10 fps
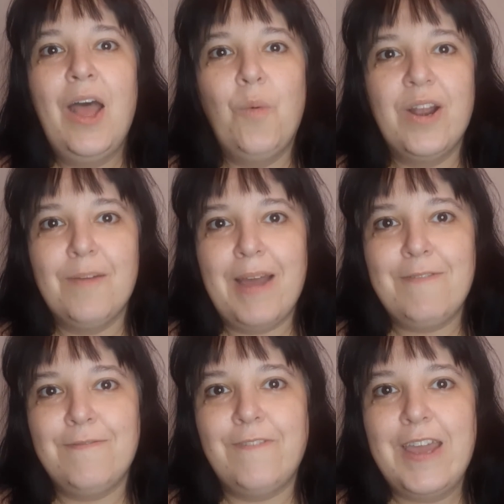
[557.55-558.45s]
one of my
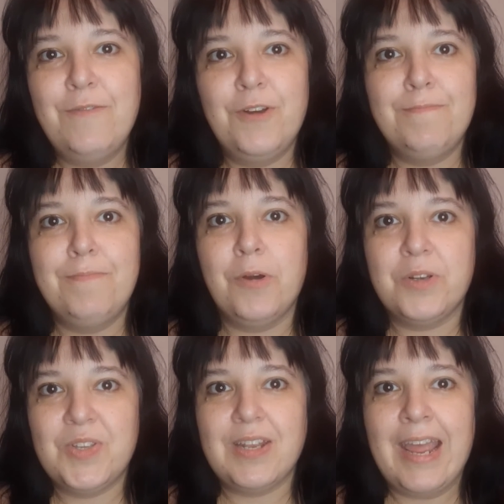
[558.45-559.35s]
favourite
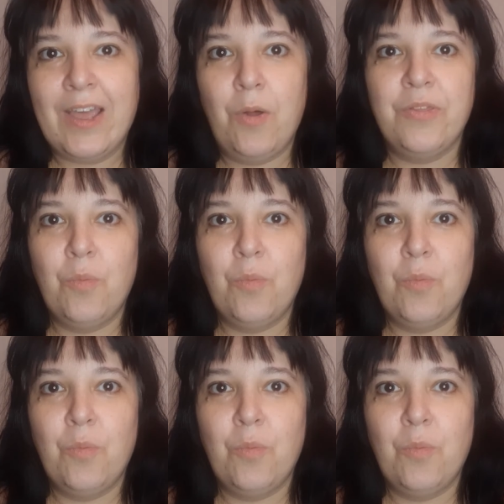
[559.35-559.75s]
books that I got